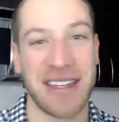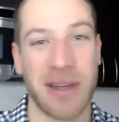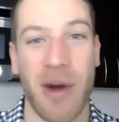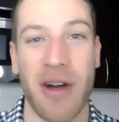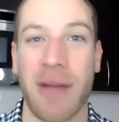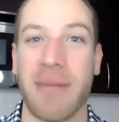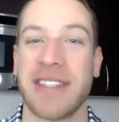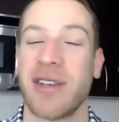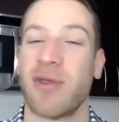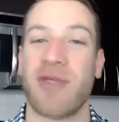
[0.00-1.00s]
to welcome
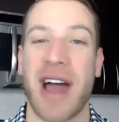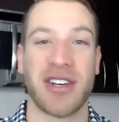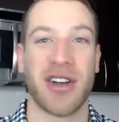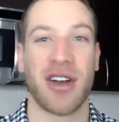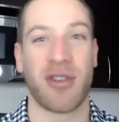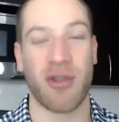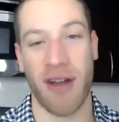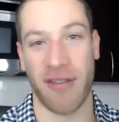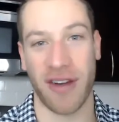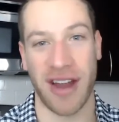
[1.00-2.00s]
Mr. Roger
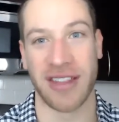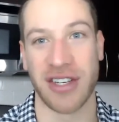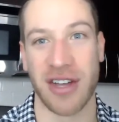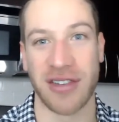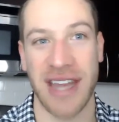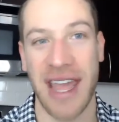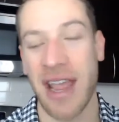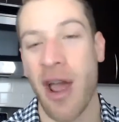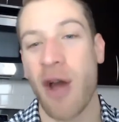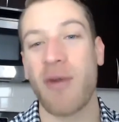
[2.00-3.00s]
Crawford on the show
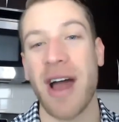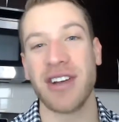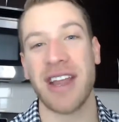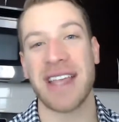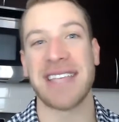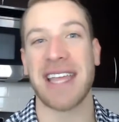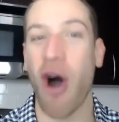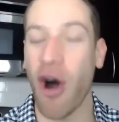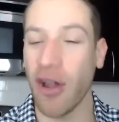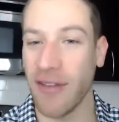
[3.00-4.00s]
today. Roger is a
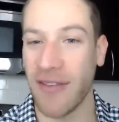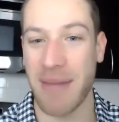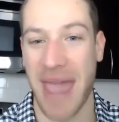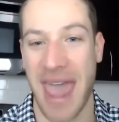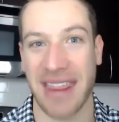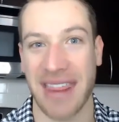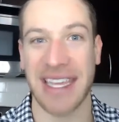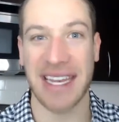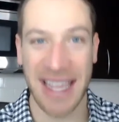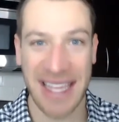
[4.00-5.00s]
Hall of Fame
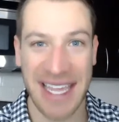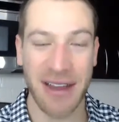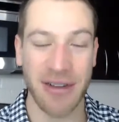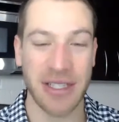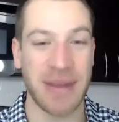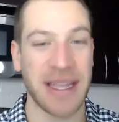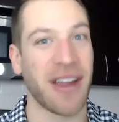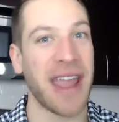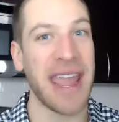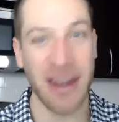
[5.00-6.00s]
athlete, keynote
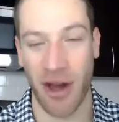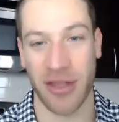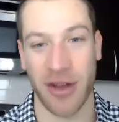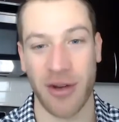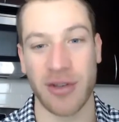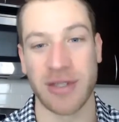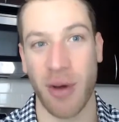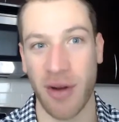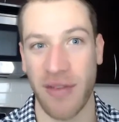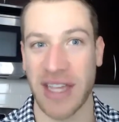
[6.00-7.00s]
speaker, and author whose
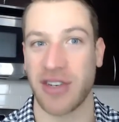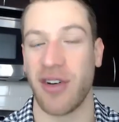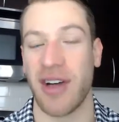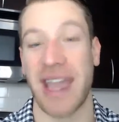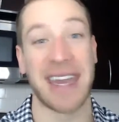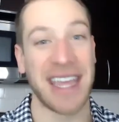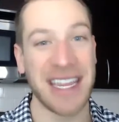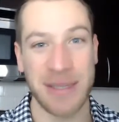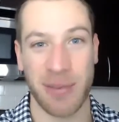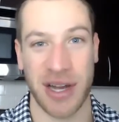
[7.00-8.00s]
motivational and
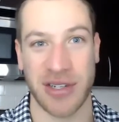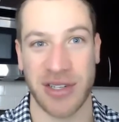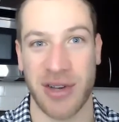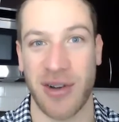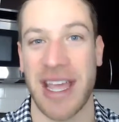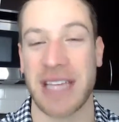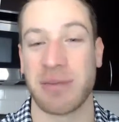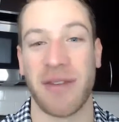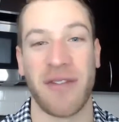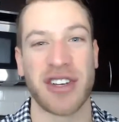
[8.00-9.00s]
inspirational story has
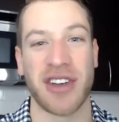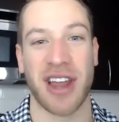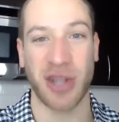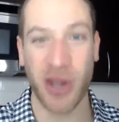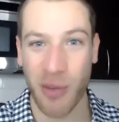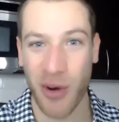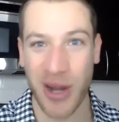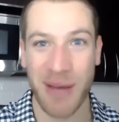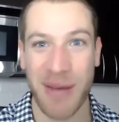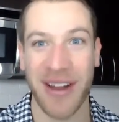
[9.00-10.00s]
been featured on Good
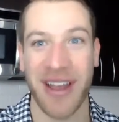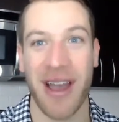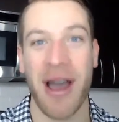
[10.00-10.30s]
Morning America,